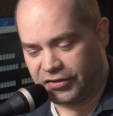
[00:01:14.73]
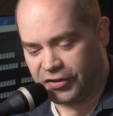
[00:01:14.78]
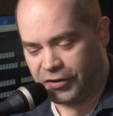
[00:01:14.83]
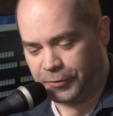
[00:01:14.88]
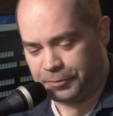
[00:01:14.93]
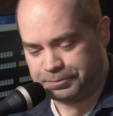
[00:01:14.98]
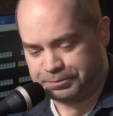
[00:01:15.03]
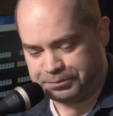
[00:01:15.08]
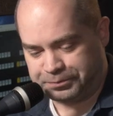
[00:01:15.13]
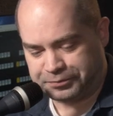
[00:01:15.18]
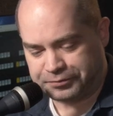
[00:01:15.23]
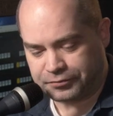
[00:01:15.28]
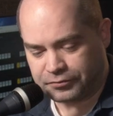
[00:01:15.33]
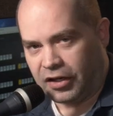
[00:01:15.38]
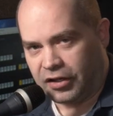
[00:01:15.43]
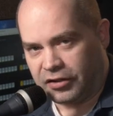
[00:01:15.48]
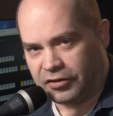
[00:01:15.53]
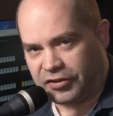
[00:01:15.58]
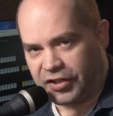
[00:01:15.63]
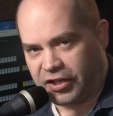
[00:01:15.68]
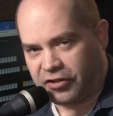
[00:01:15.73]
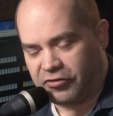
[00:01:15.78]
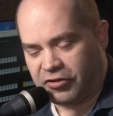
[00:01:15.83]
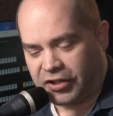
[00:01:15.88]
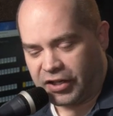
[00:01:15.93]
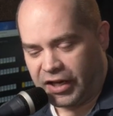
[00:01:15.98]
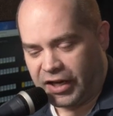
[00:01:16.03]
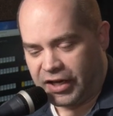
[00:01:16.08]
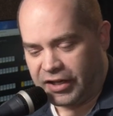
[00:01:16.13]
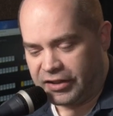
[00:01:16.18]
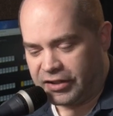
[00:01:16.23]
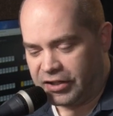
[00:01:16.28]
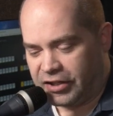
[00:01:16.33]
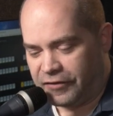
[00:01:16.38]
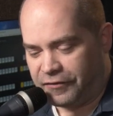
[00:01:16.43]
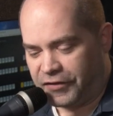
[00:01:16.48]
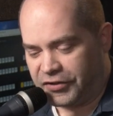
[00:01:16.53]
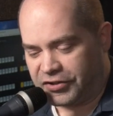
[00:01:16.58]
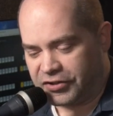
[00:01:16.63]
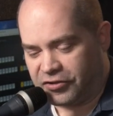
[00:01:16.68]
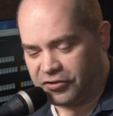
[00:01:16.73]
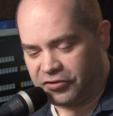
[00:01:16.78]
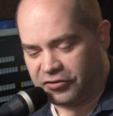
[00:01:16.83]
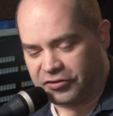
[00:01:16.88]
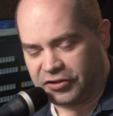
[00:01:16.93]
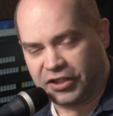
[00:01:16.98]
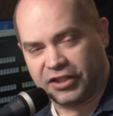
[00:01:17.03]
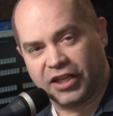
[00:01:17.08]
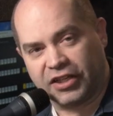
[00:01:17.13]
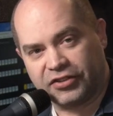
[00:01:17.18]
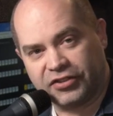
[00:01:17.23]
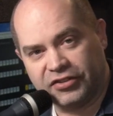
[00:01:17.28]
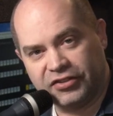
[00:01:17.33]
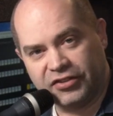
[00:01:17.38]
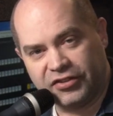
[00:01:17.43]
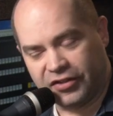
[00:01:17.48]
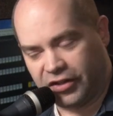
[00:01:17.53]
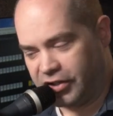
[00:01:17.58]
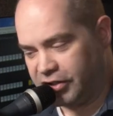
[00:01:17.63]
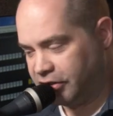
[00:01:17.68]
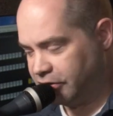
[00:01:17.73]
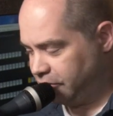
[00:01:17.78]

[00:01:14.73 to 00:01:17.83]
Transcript: So take a look at the physical connections on